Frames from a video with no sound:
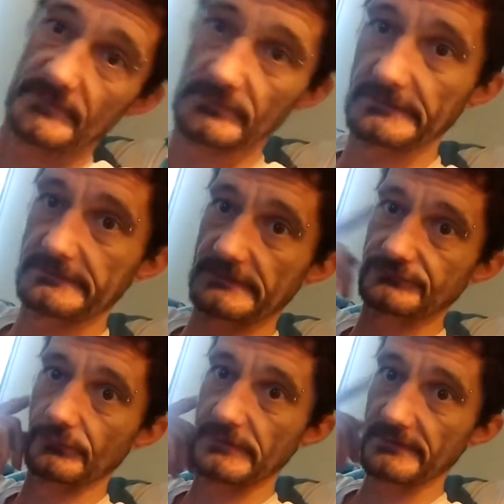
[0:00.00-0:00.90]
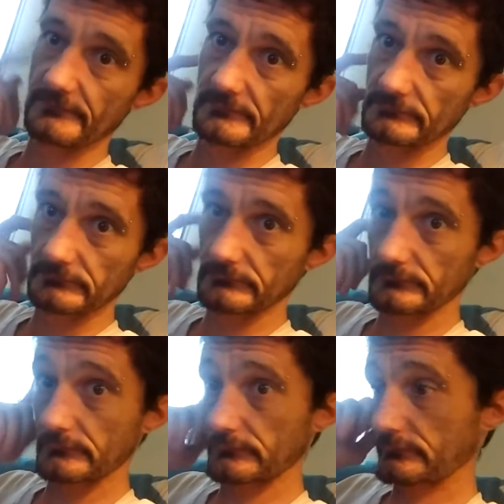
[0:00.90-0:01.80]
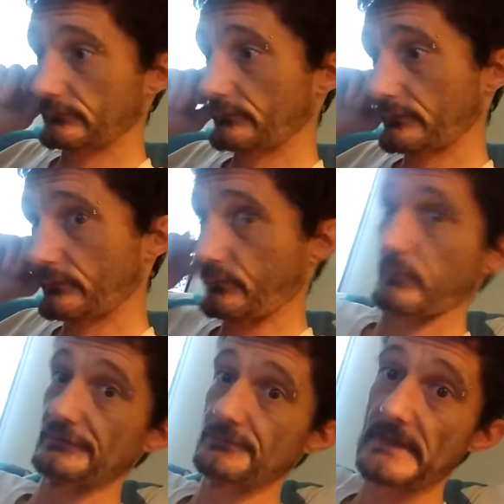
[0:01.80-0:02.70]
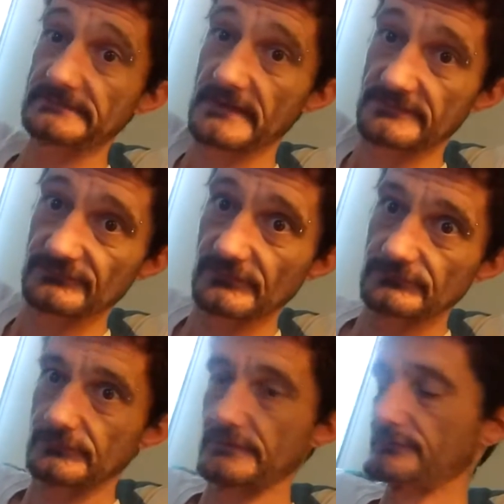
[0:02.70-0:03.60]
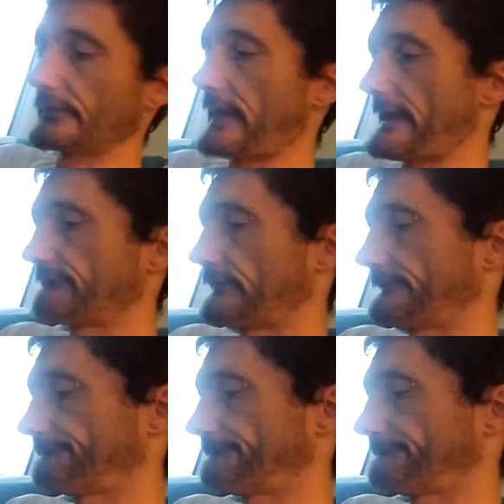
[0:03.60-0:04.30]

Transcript: feeling that you get when you make that decision in your life.